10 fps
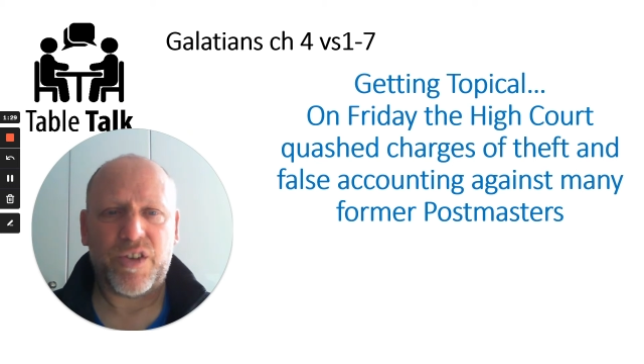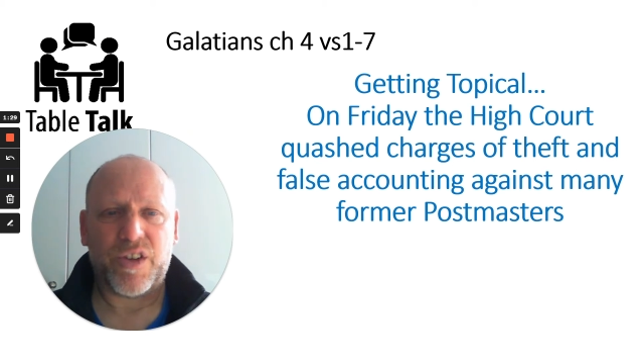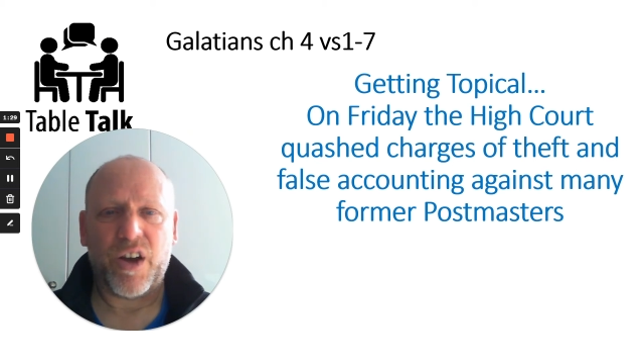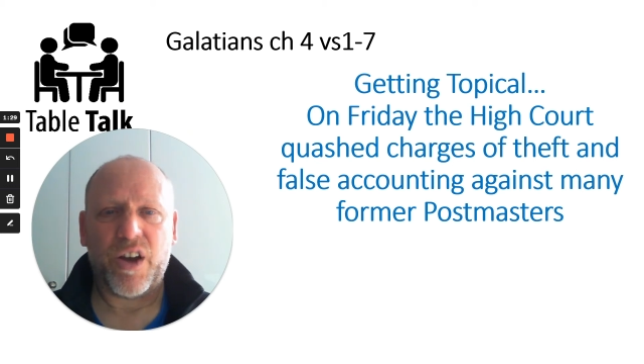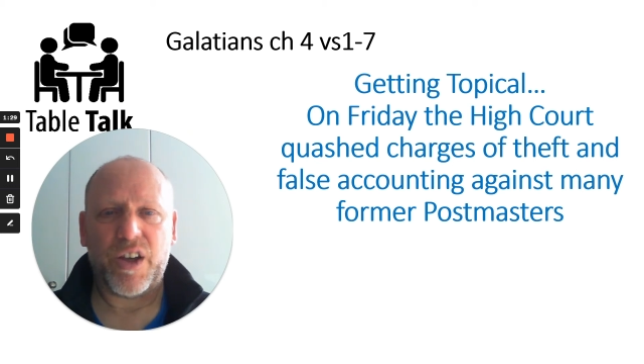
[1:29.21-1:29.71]
the
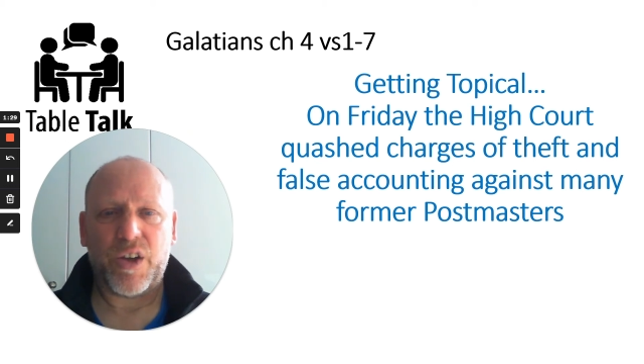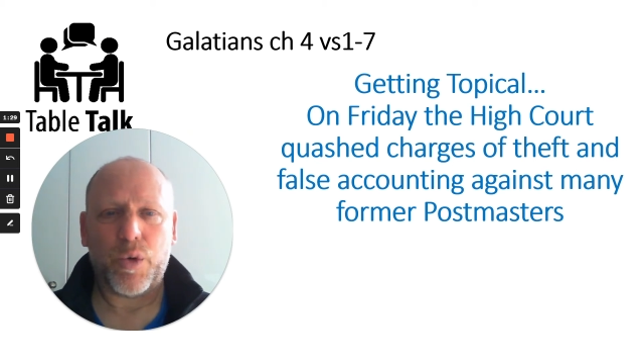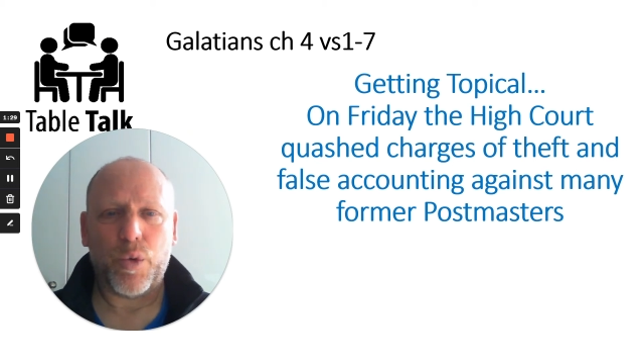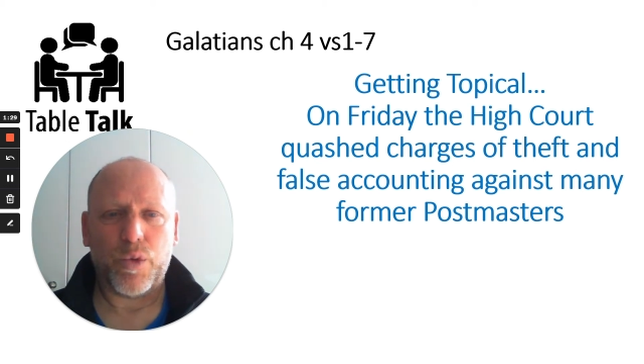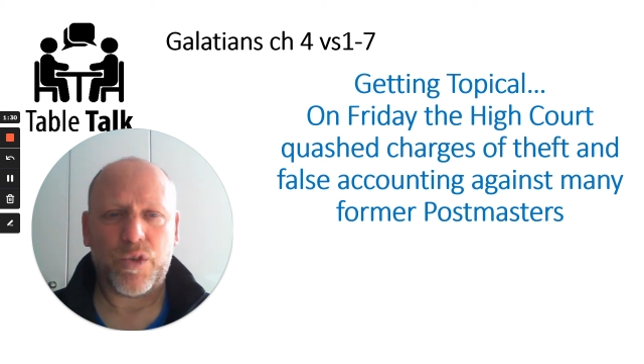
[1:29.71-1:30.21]
High
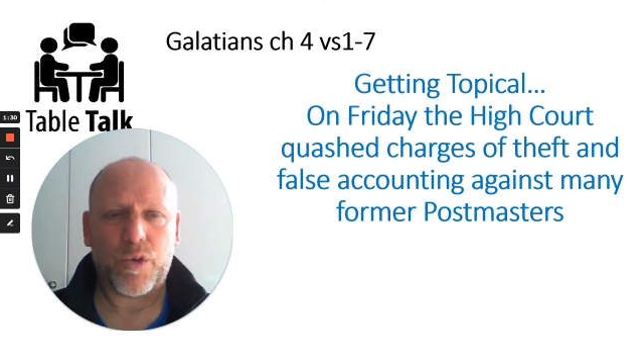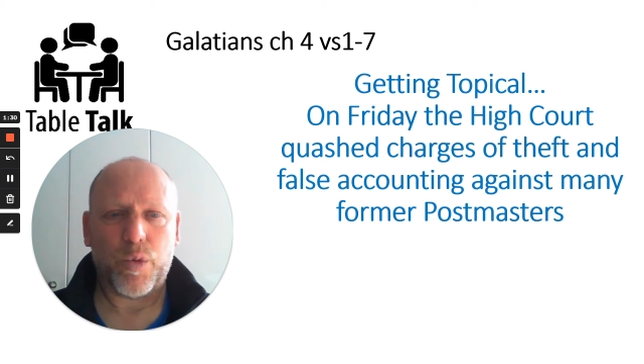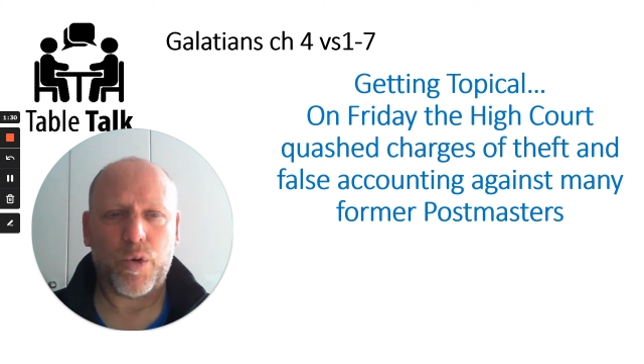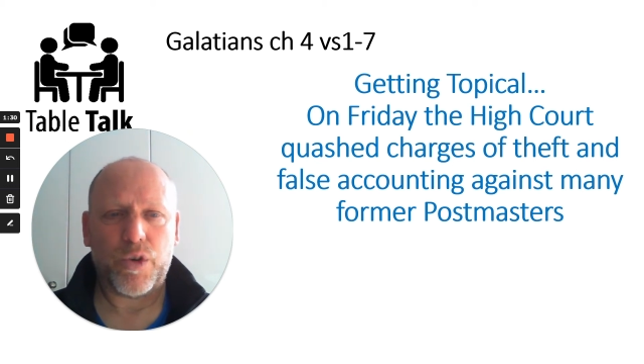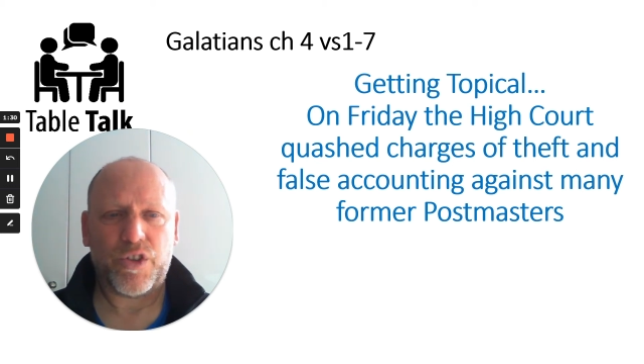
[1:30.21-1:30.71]
Court
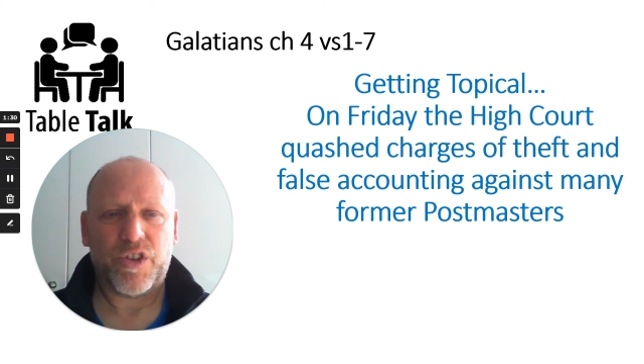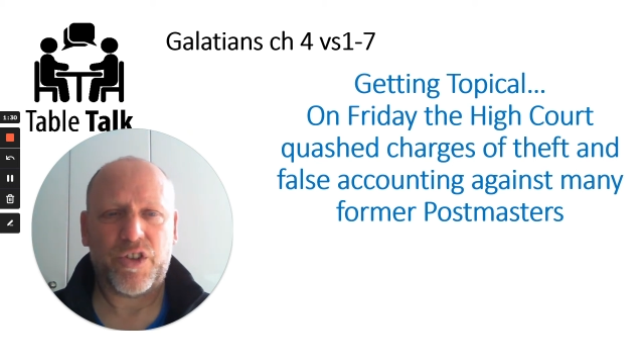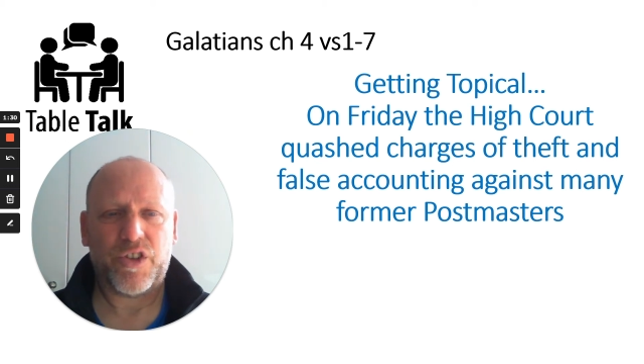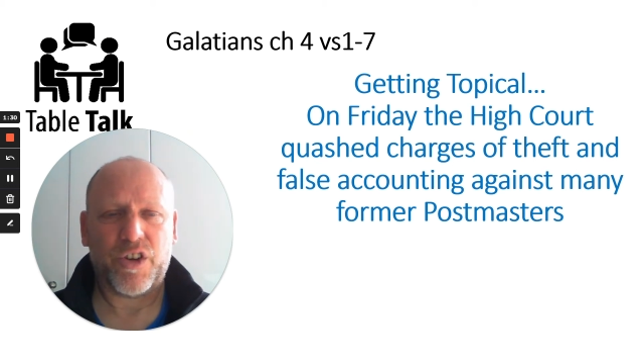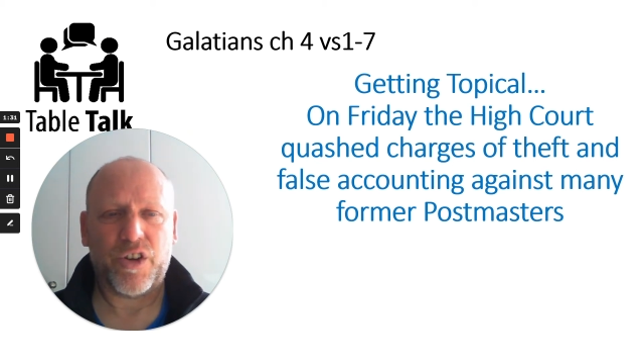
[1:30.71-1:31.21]
quashed
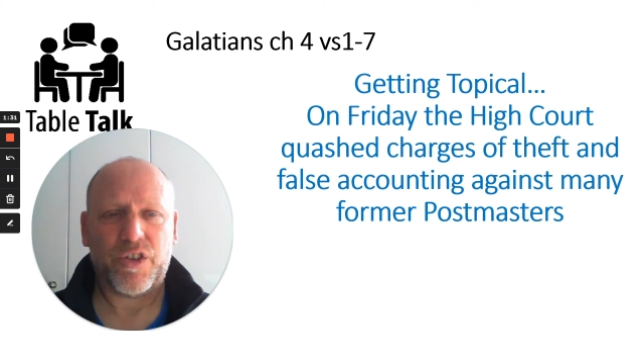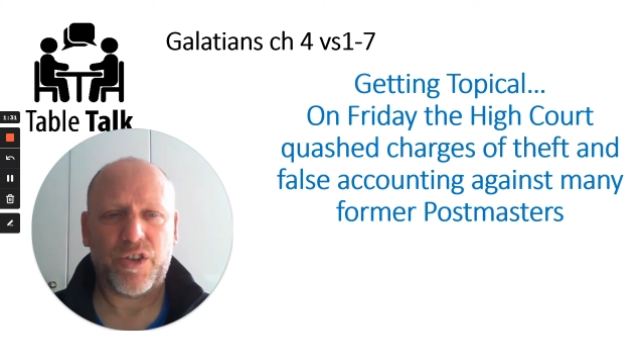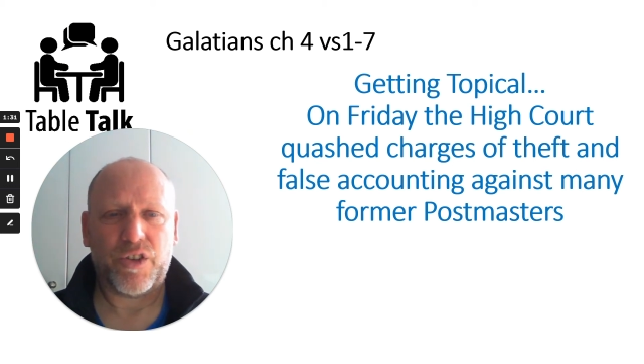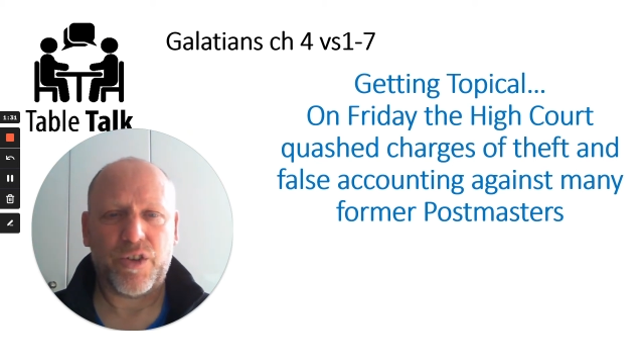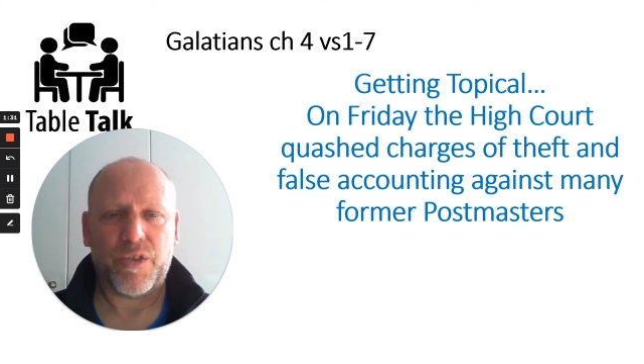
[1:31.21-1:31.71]

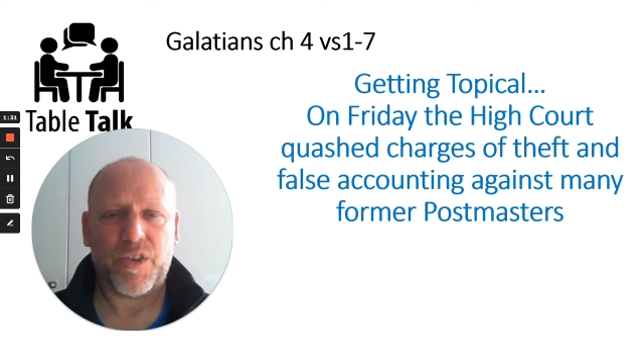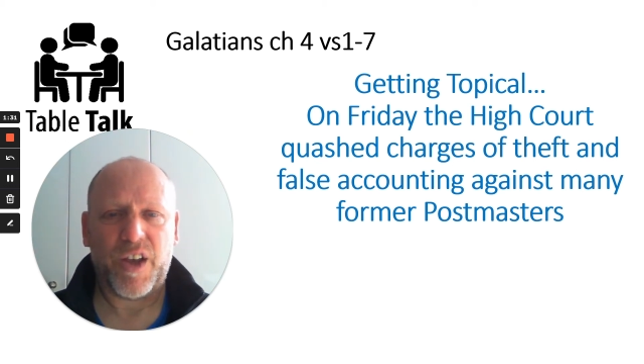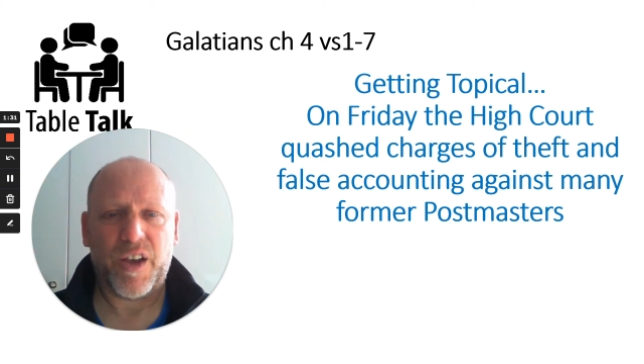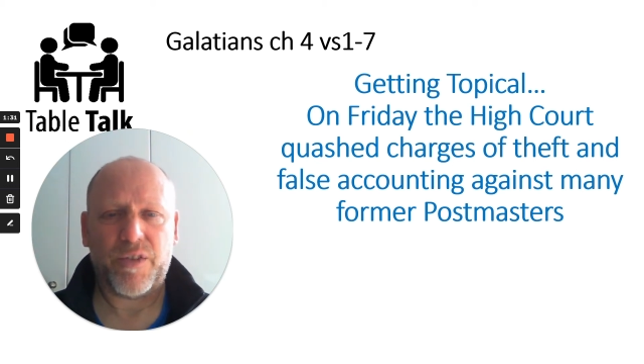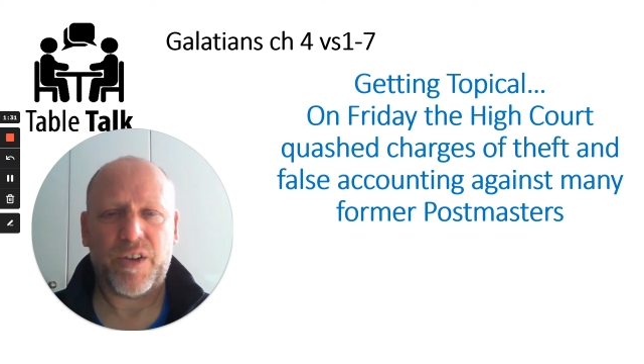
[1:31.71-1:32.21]
charges of
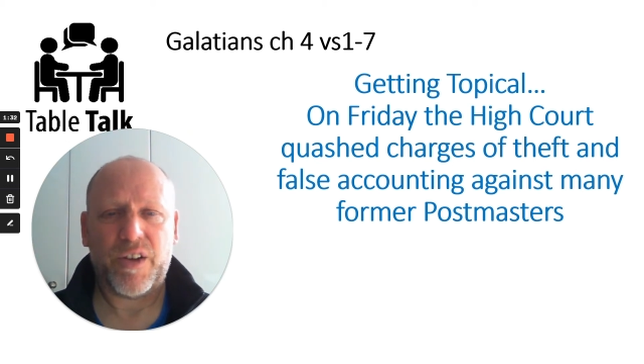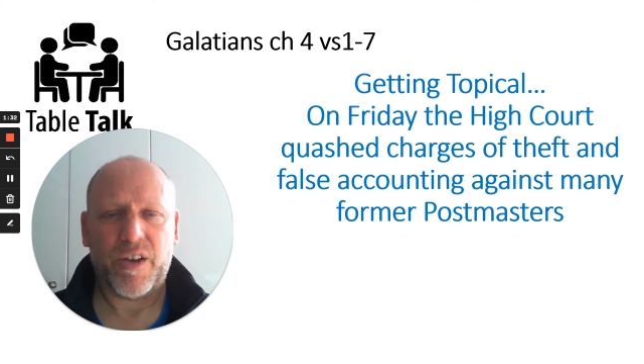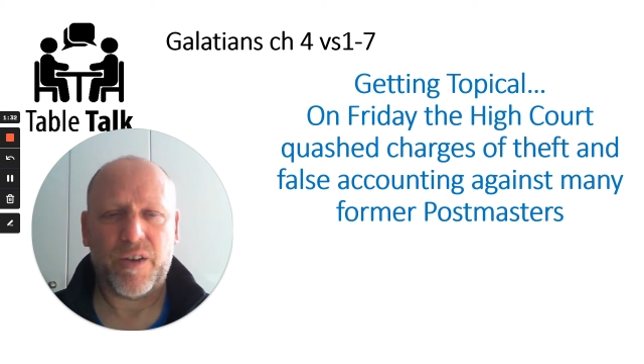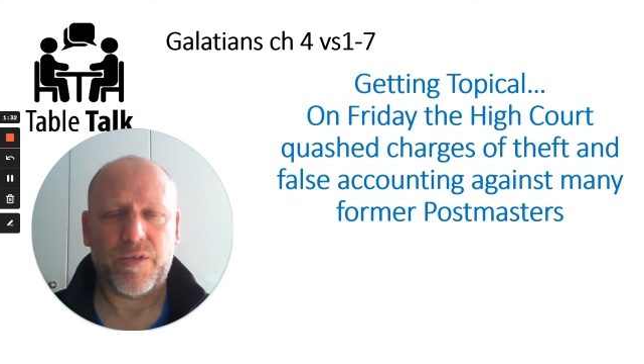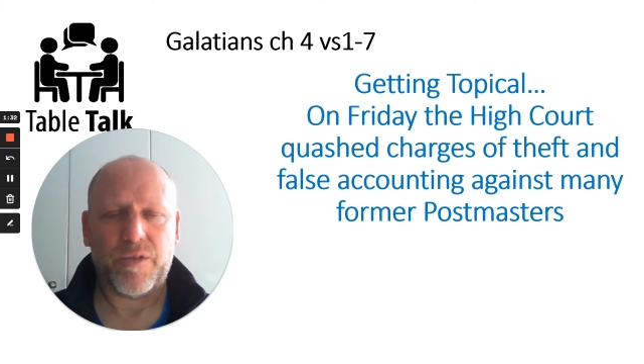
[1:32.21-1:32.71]
theft
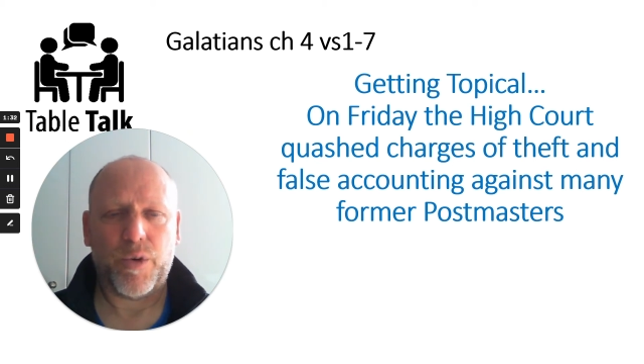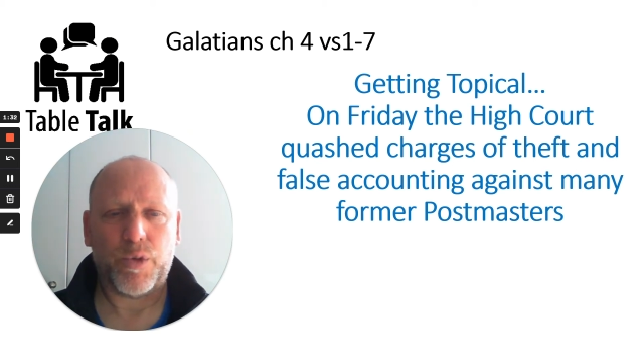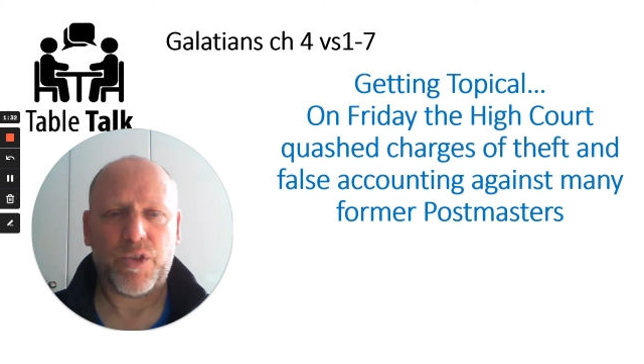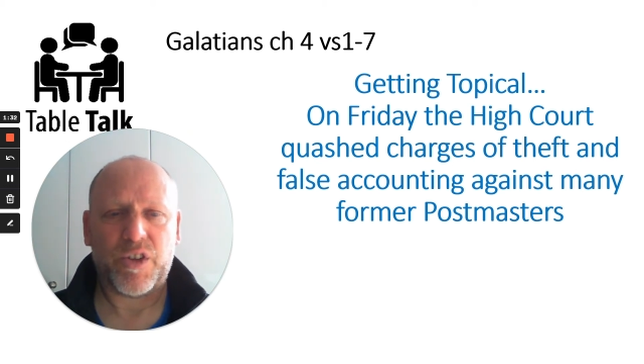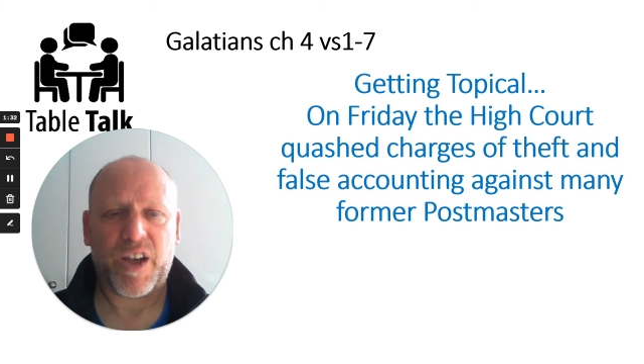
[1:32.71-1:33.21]
and
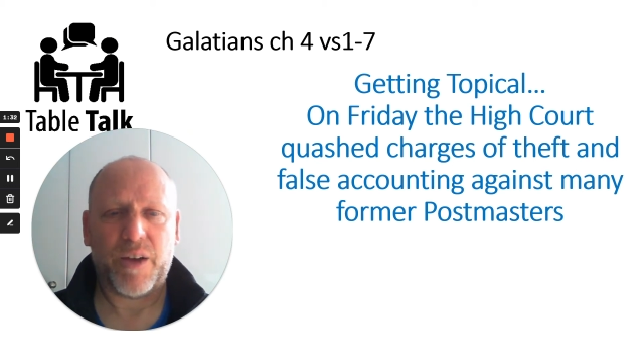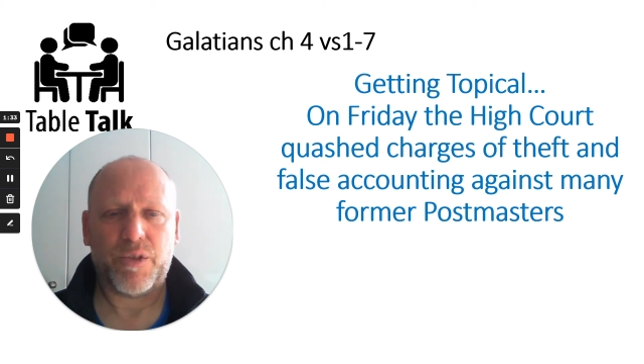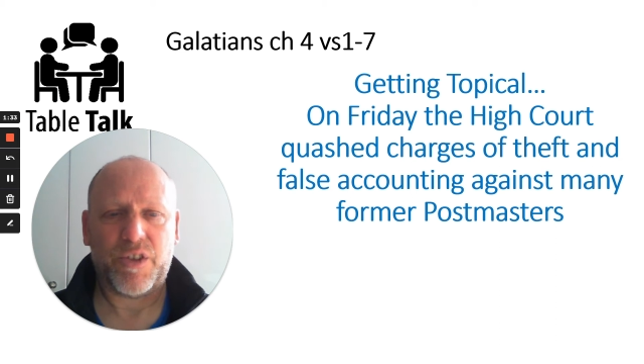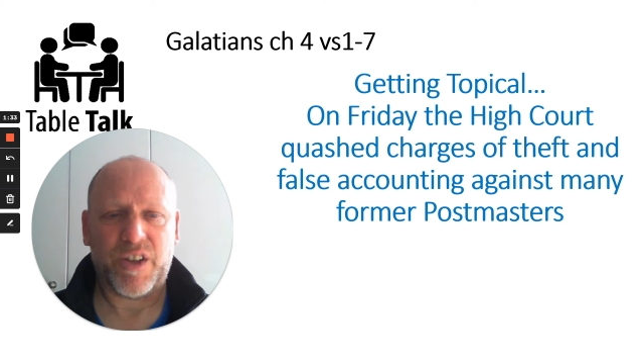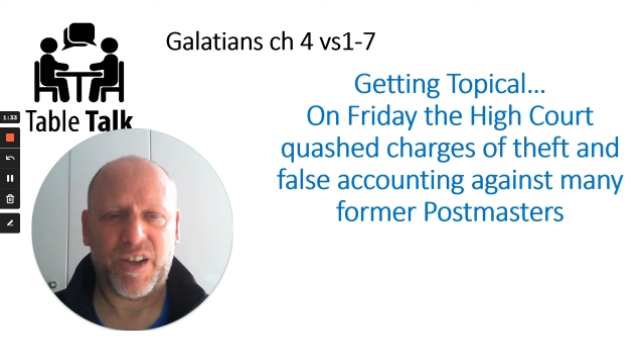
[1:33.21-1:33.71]
false
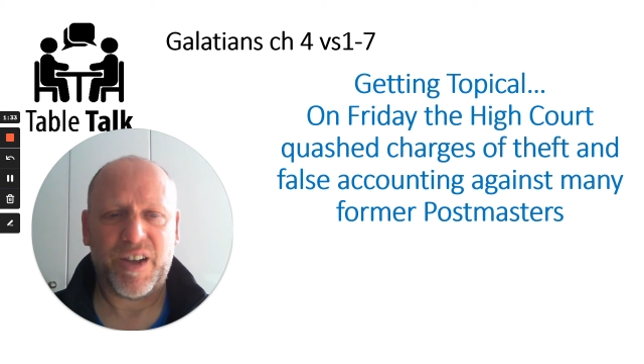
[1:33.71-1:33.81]
accounting